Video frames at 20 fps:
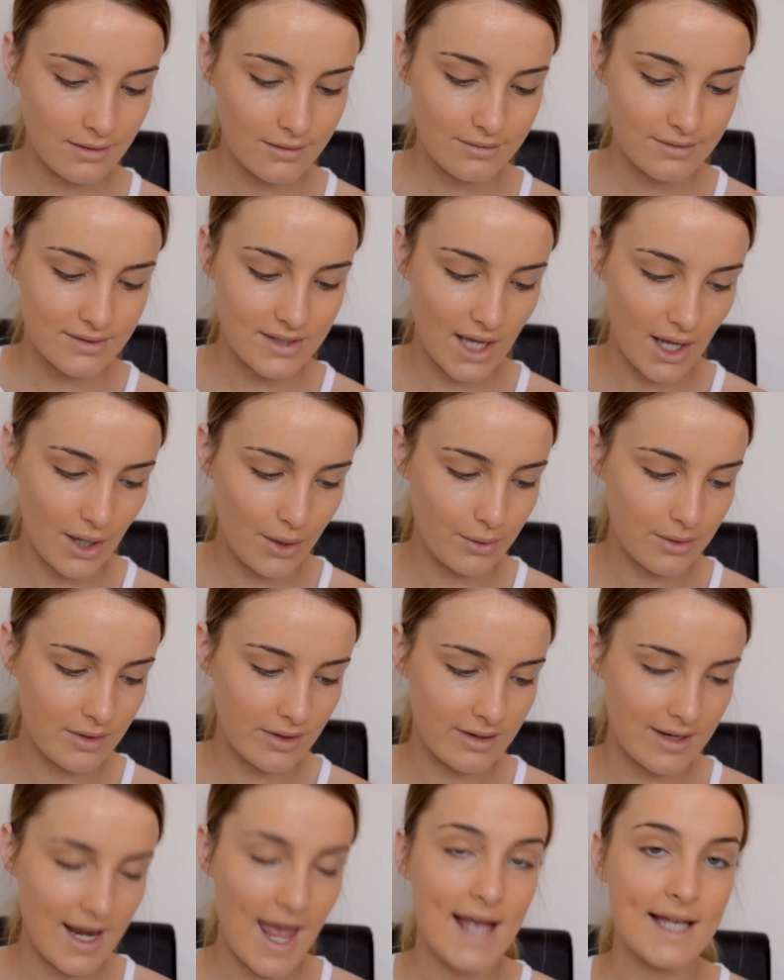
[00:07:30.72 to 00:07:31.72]
So,
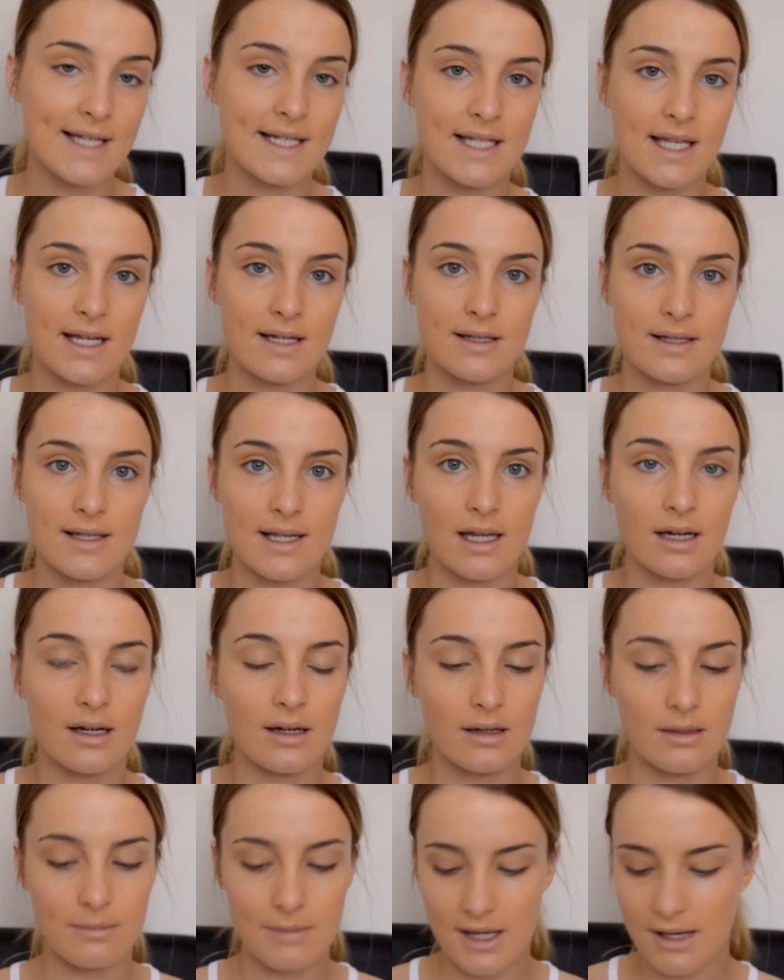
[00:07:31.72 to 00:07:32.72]
next, the concealer I'm
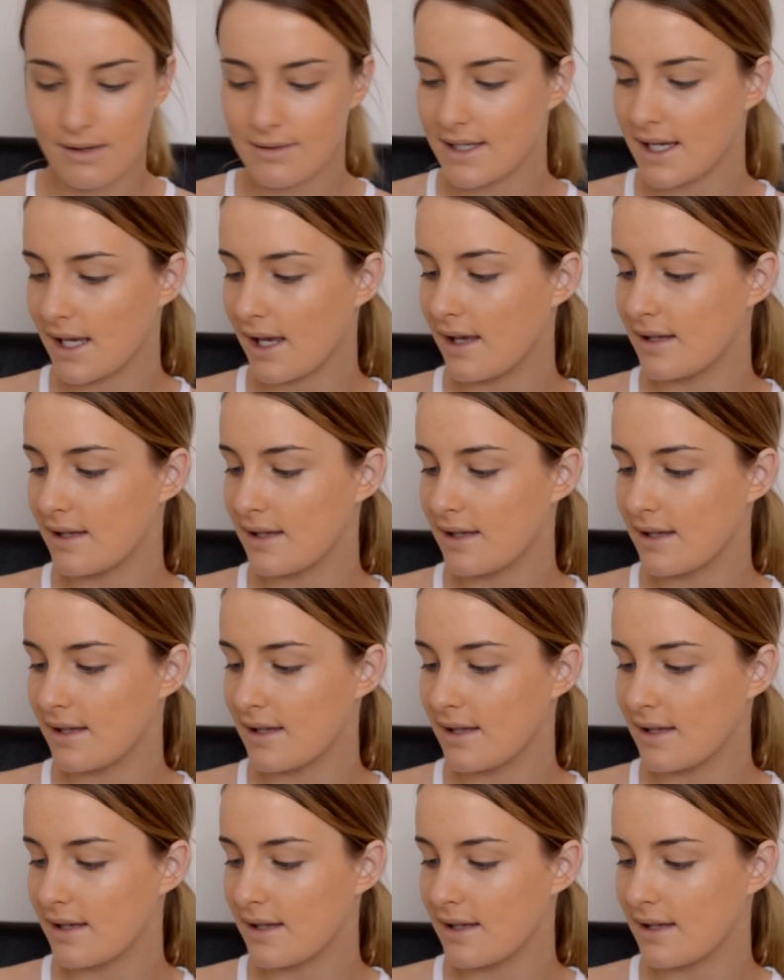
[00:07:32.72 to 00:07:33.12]
going to be using